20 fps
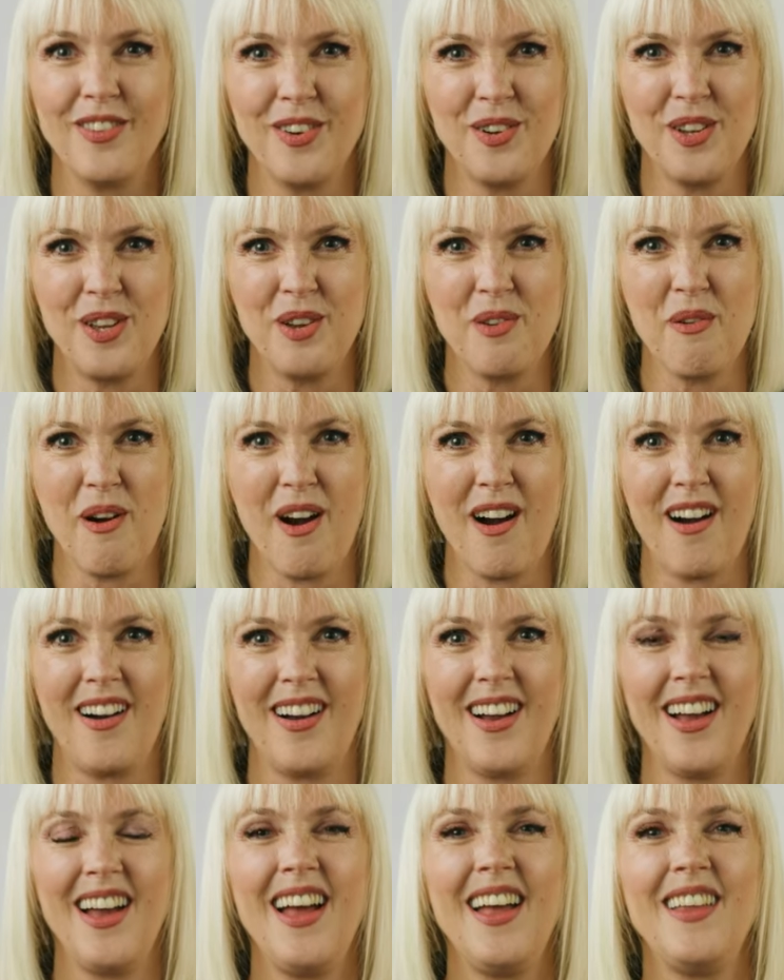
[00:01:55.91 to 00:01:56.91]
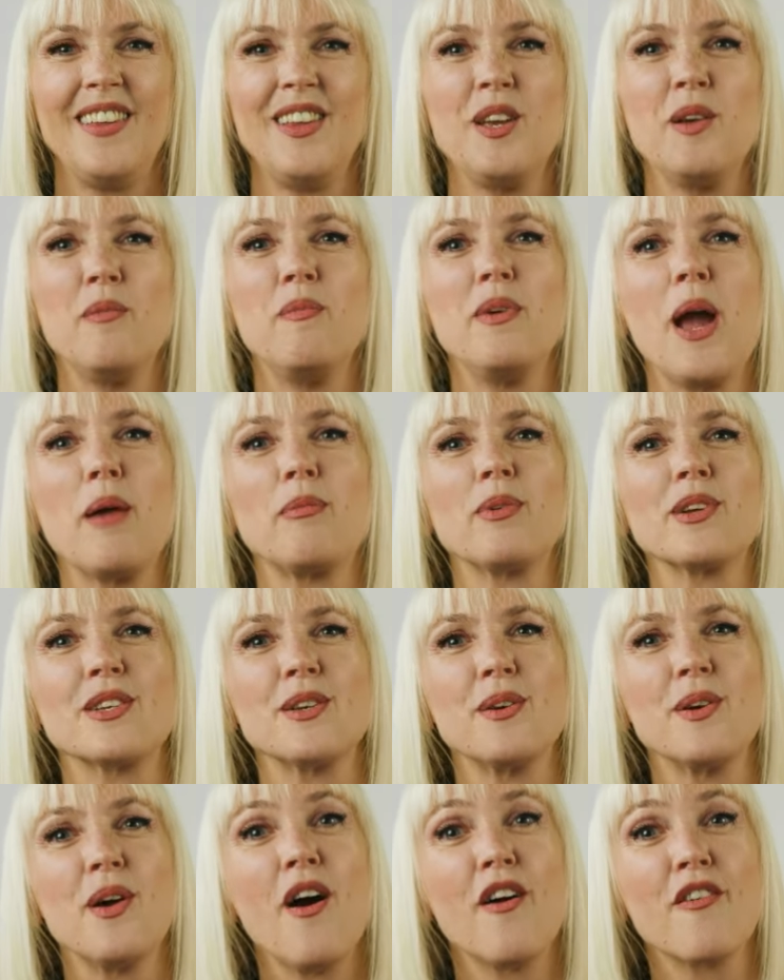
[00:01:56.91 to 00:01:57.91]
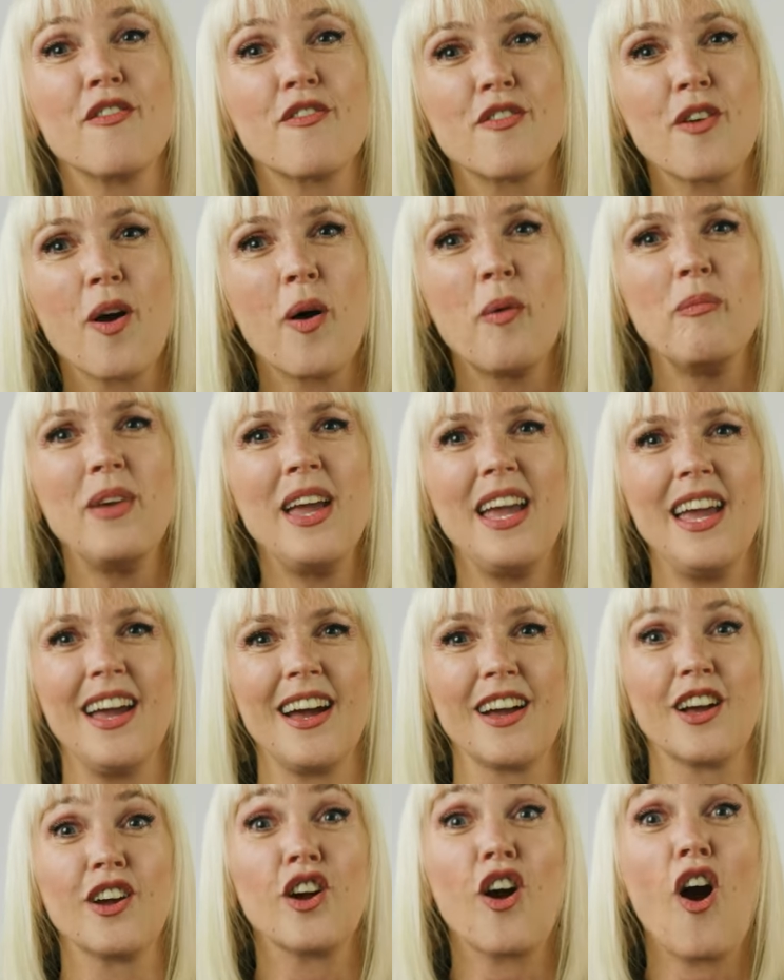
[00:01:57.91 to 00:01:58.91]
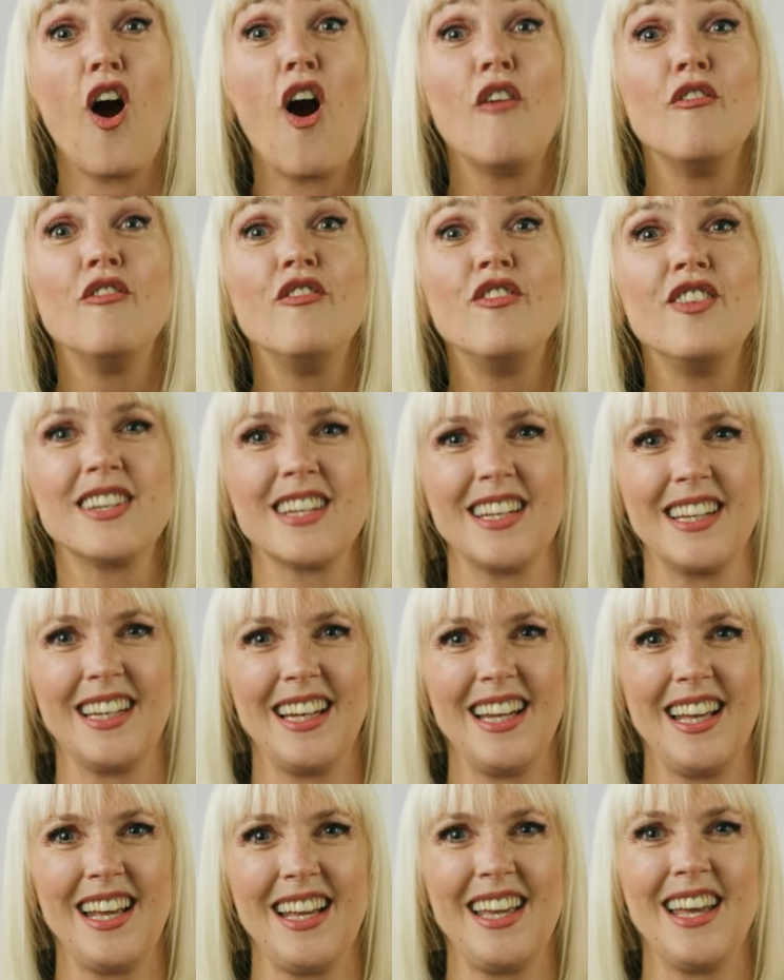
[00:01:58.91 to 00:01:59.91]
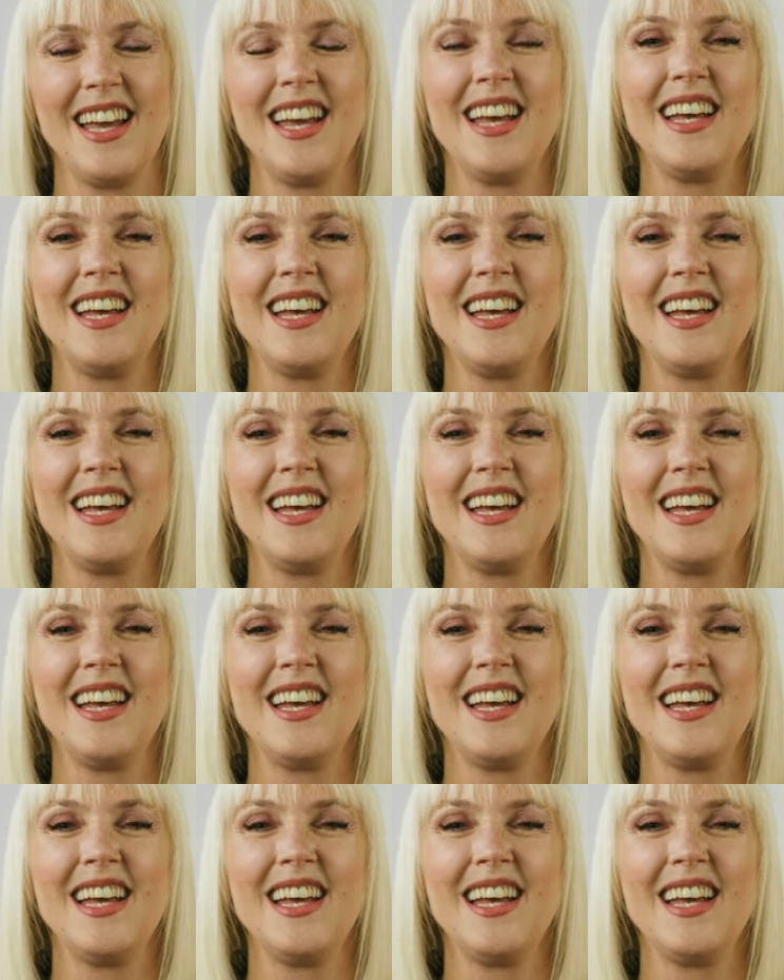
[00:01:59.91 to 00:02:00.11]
of who you are, that you'd be able to, from here, confidently